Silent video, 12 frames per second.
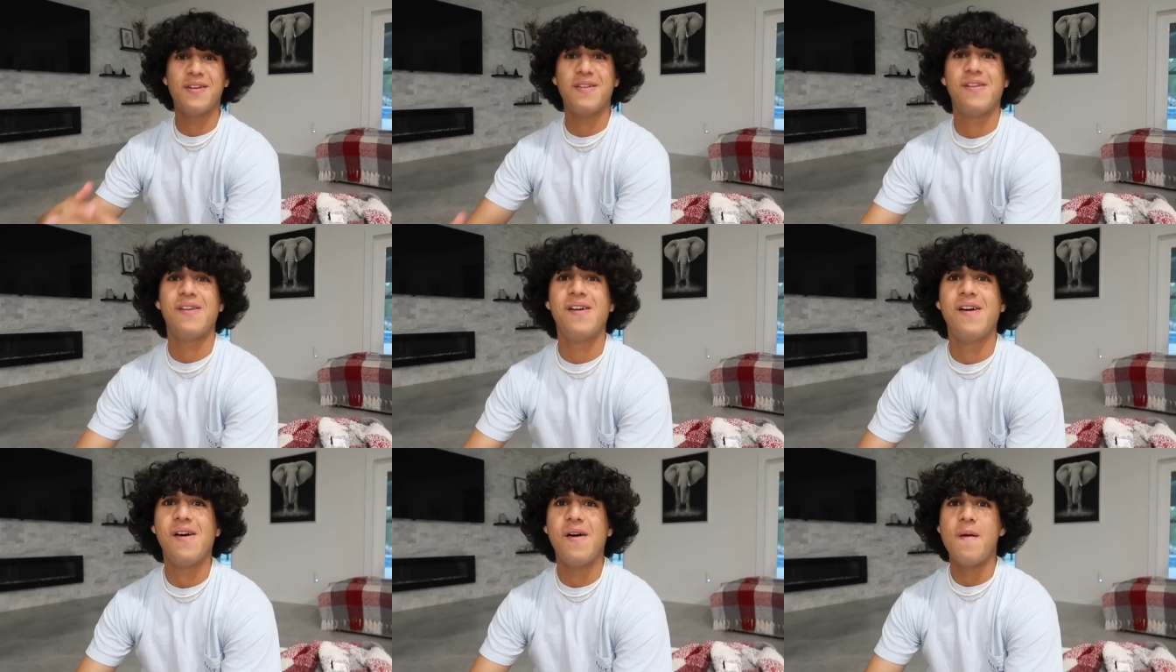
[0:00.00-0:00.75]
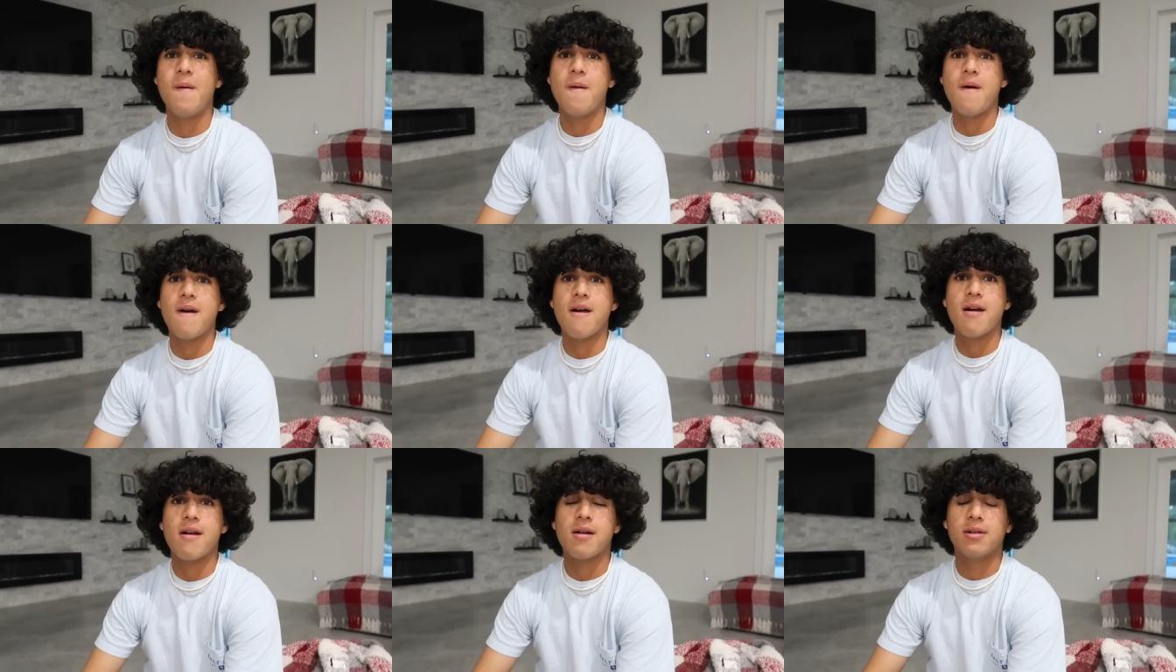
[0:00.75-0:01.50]
You just want a response.
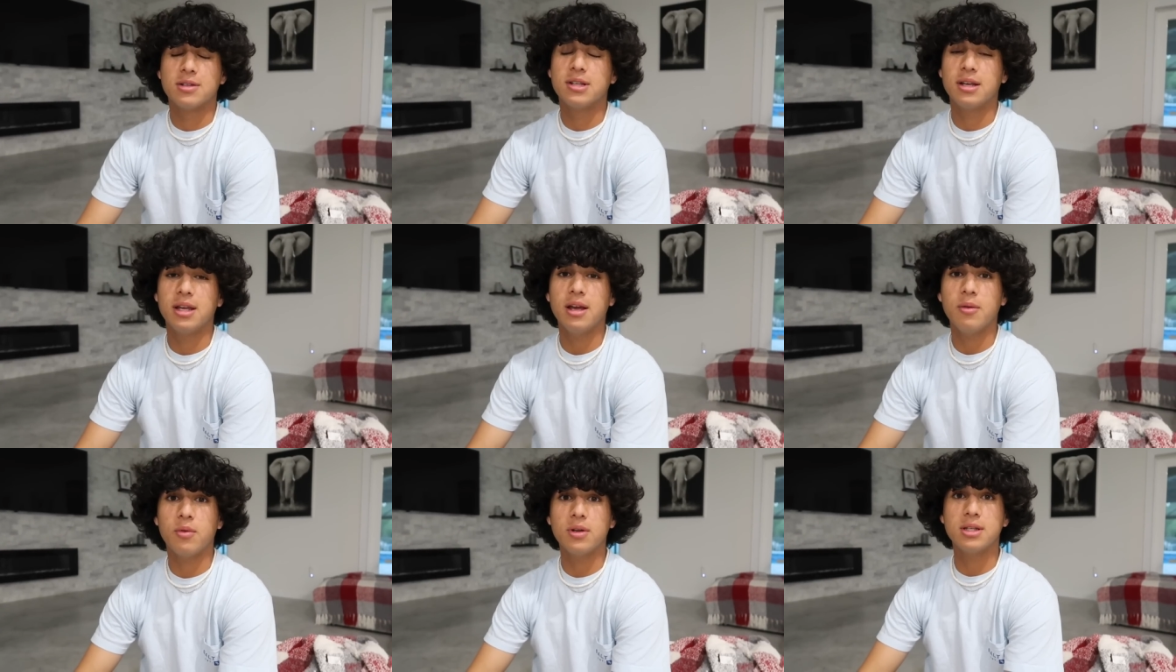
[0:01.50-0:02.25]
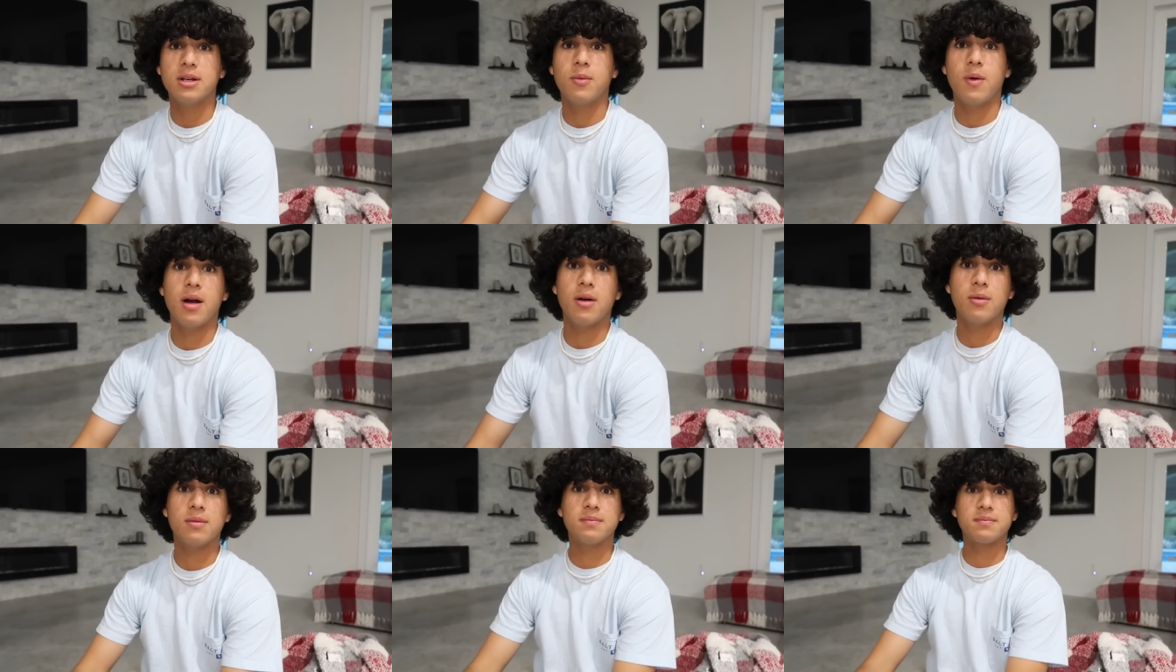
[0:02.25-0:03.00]
Yeah, once in a
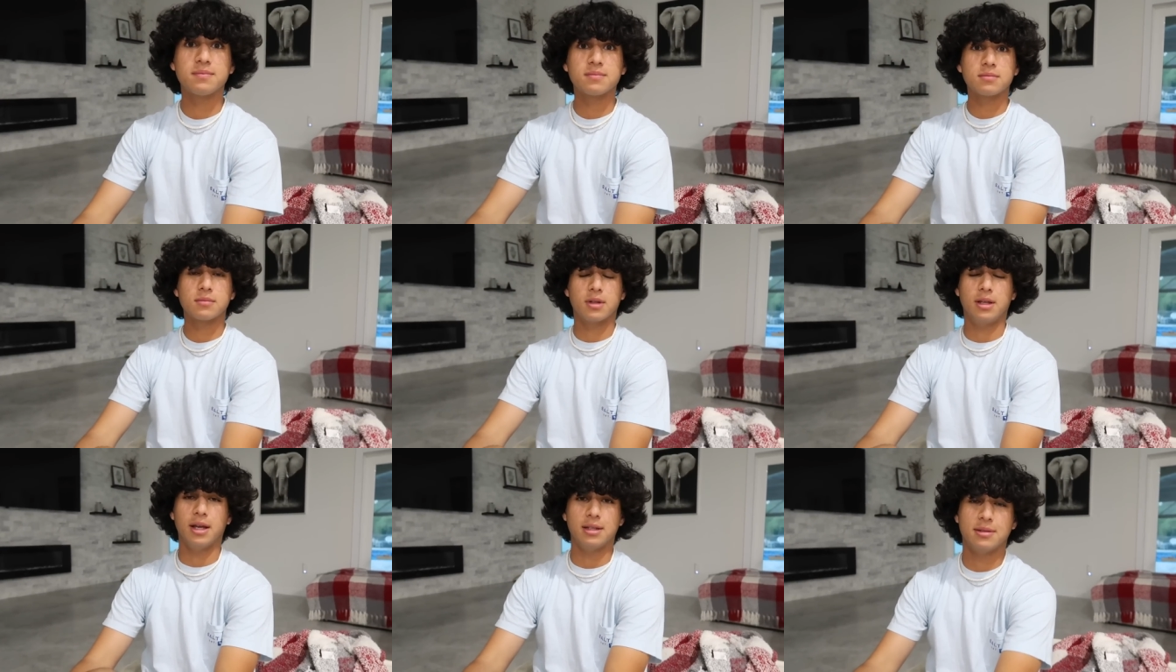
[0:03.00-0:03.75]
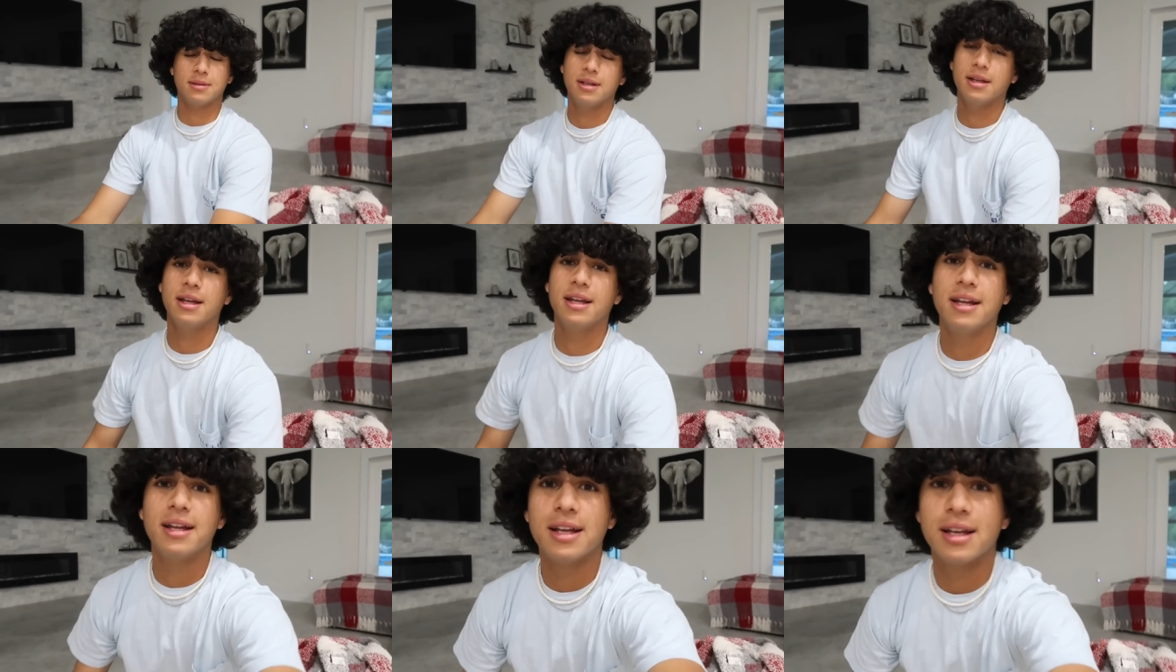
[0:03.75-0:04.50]
while. Guys,
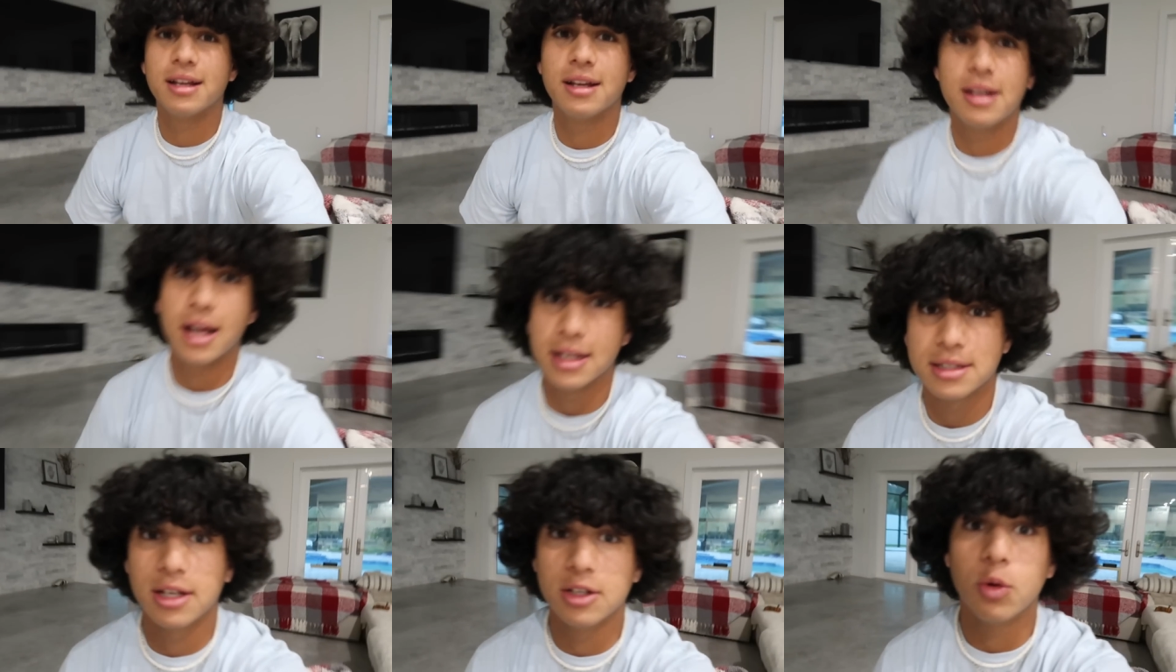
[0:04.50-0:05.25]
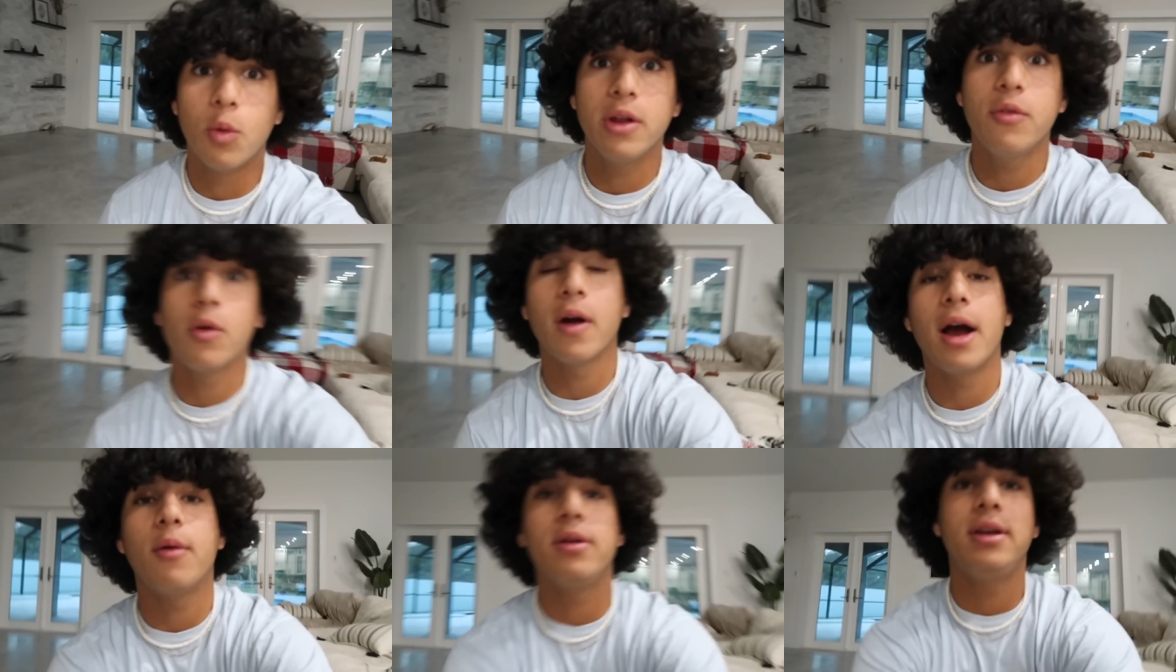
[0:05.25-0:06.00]
guys, a
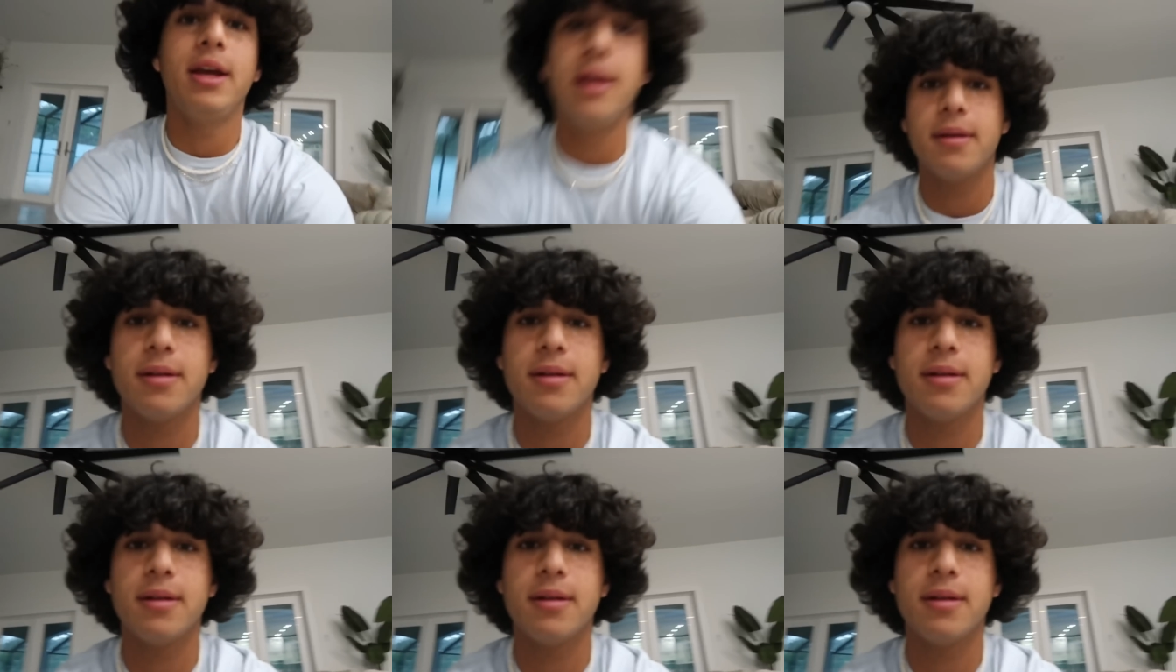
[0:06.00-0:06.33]
twenty-four hour day.